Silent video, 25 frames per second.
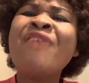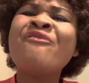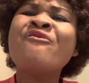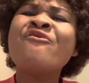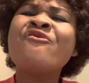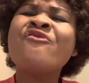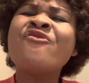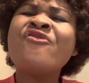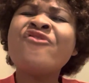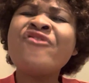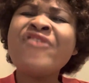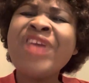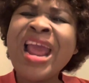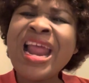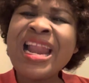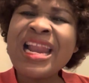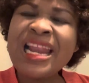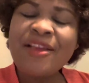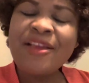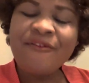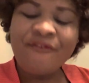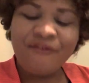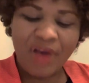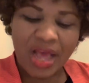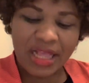
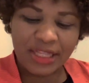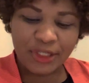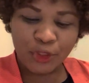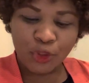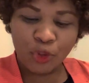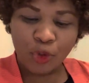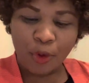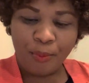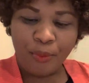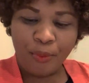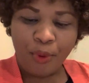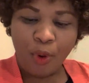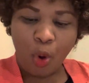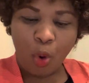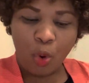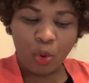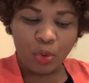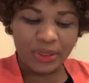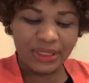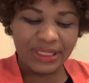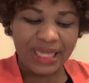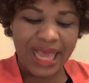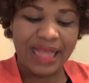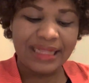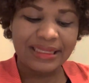relevant
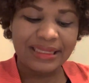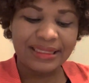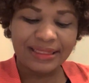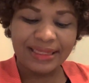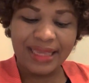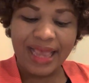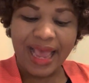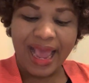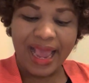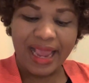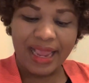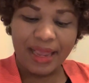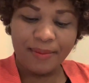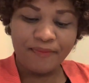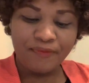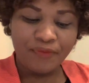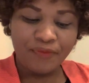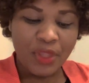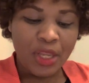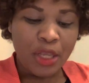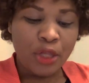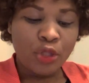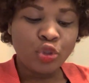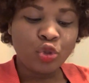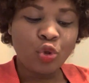support and time
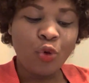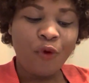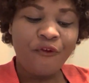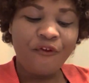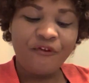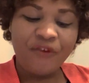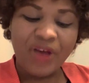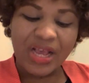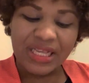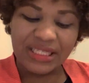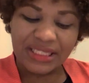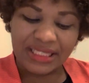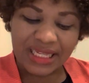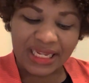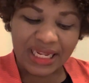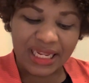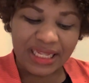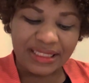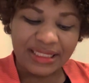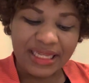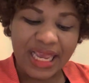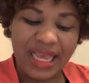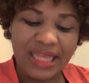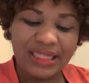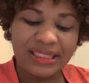to
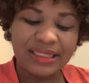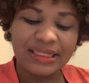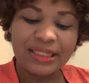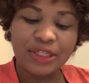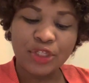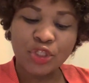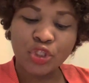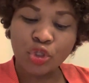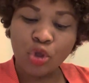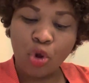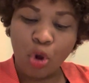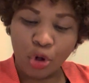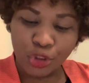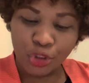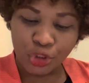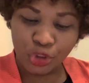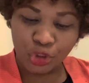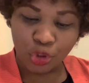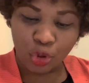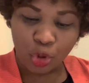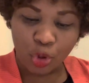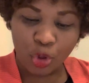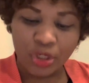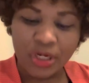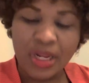facilitate
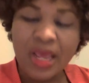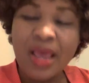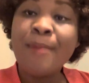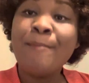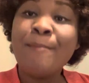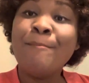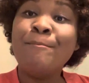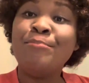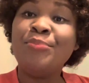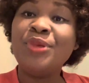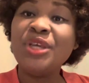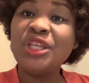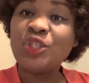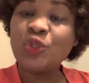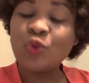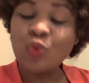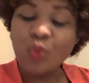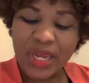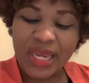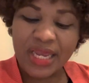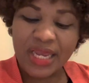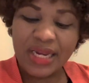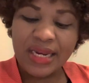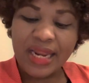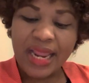discussion
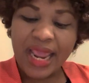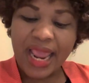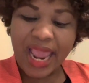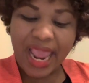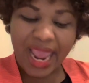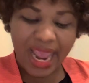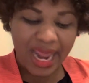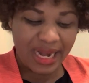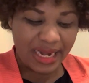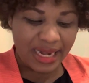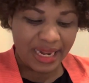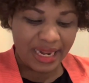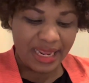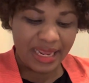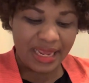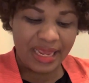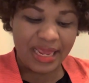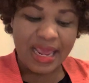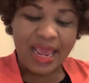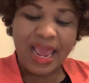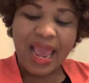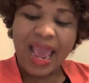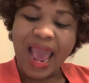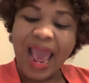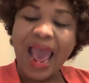between Ellie
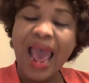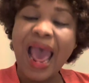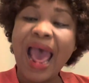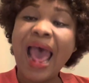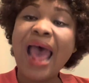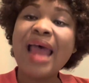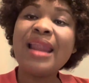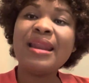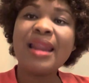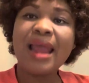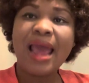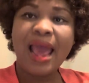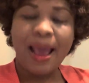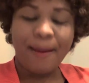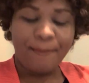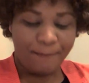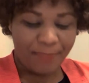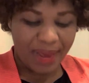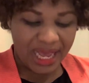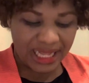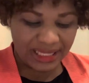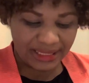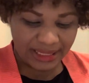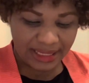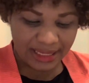and a
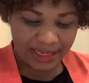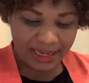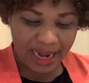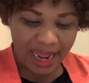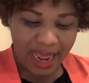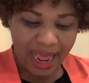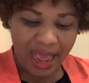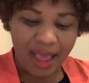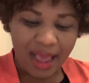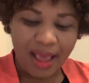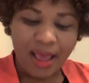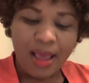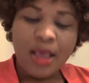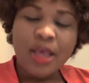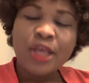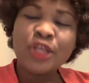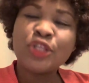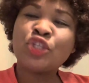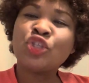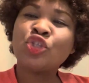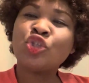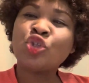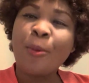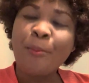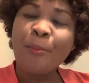partner,
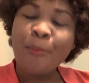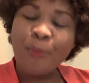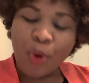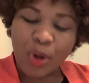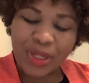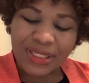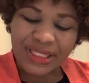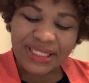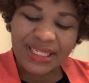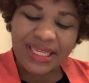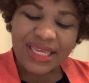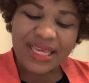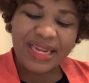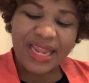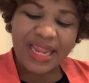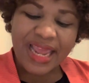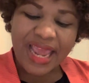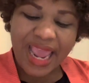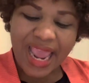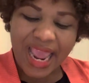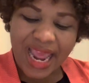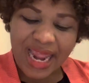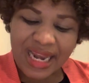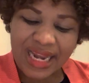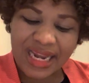supporting
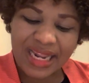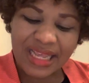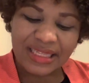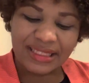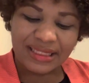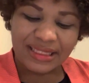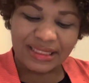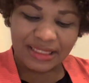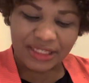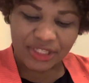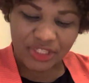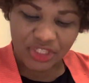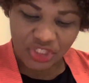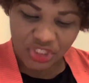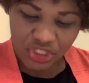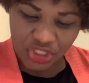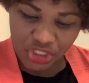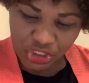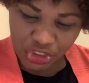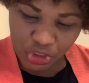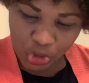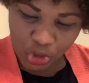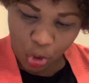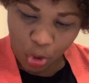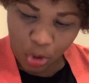Ellie's
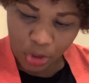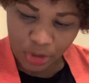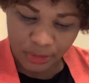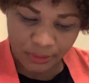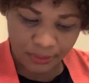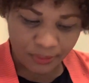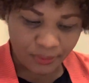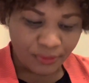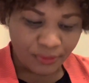decision,